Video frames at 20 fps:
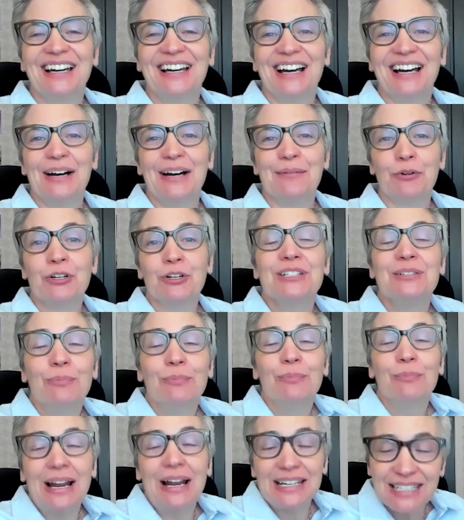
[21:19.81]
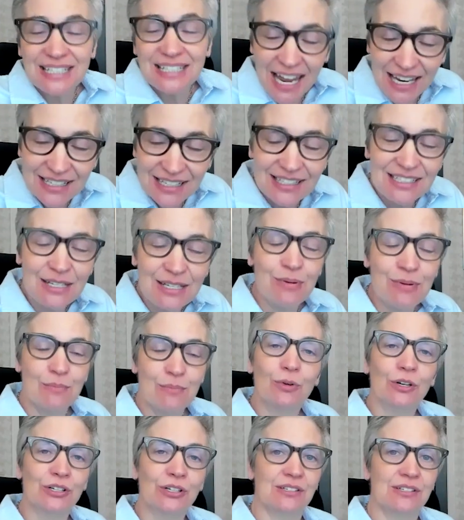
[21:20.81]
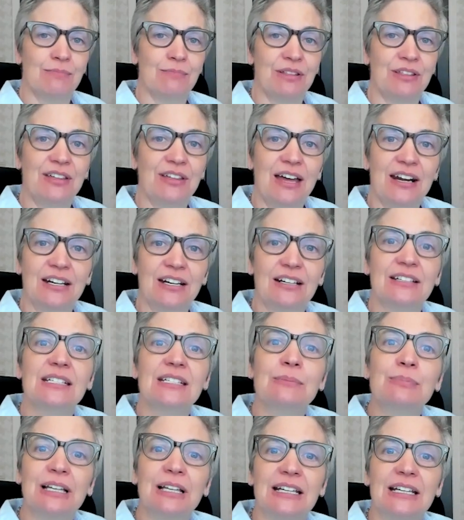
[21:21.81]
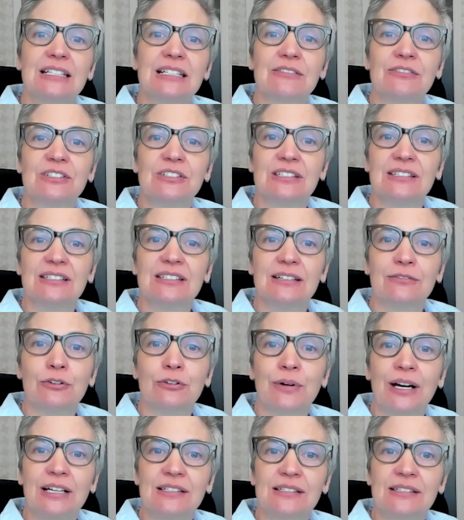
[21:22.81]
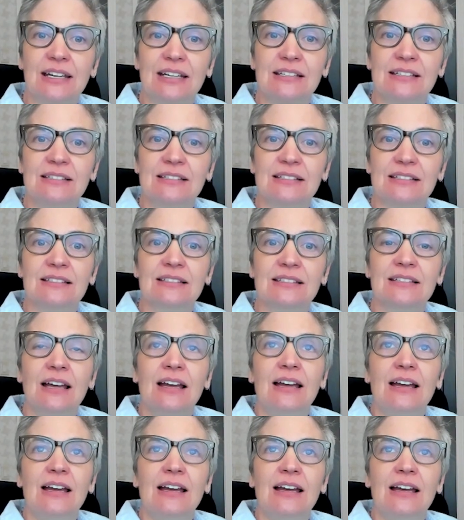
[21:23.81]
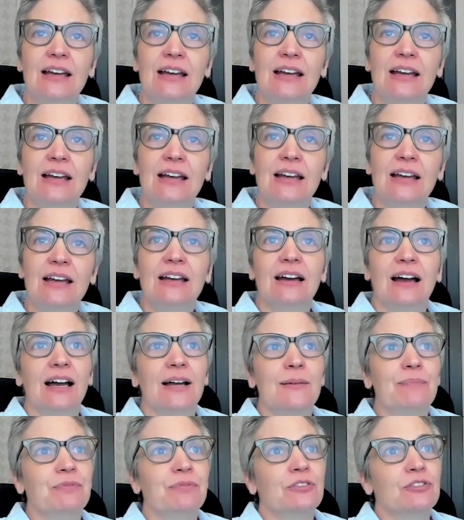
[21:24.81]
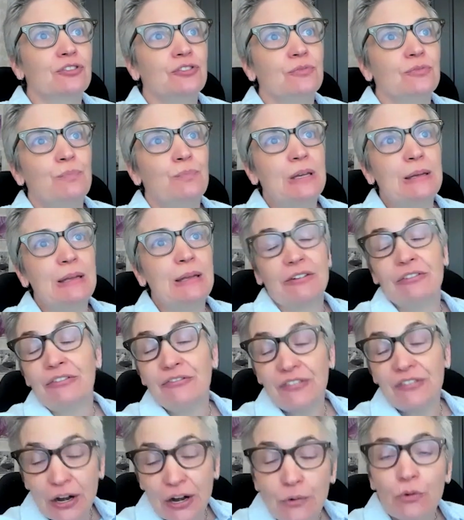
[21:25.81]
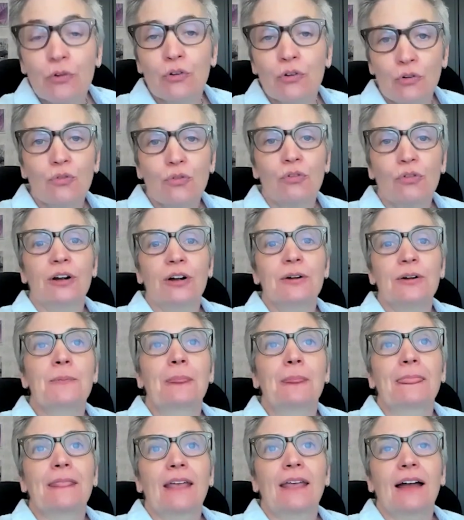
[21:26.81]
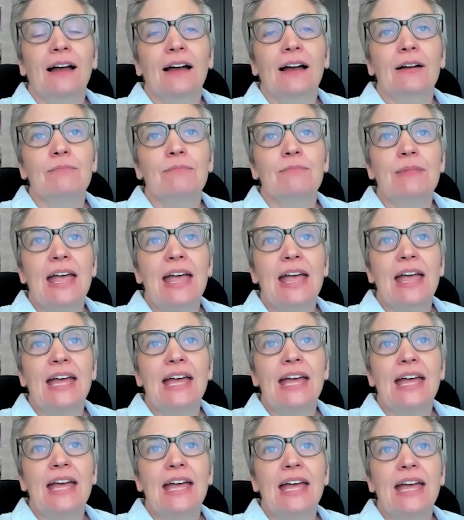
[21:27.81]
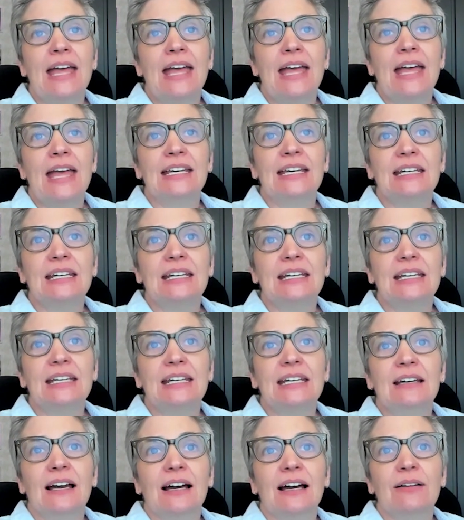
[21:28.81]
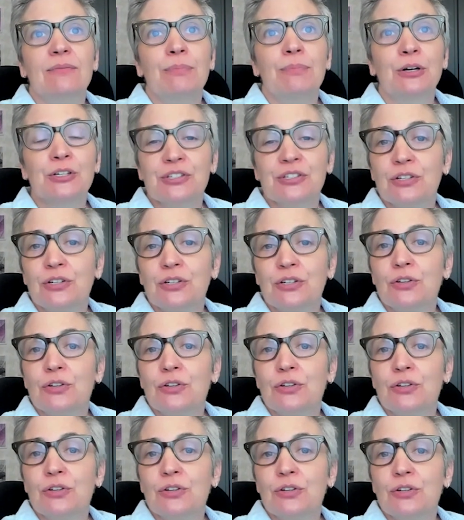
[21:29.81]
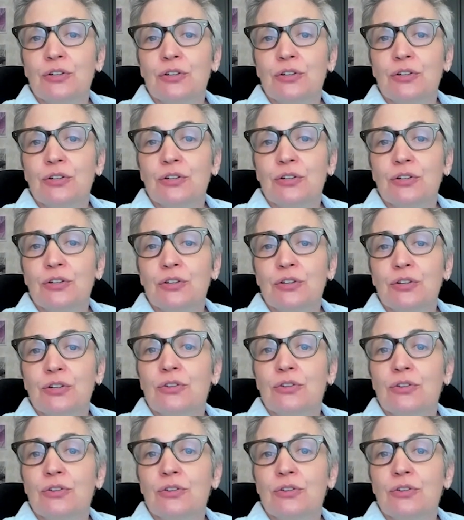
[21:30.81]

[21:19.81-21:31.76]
um, or might tend to be more sympathetic to plaintiffs in civil rights cases. Um, in federal court, um, any uh, person who has been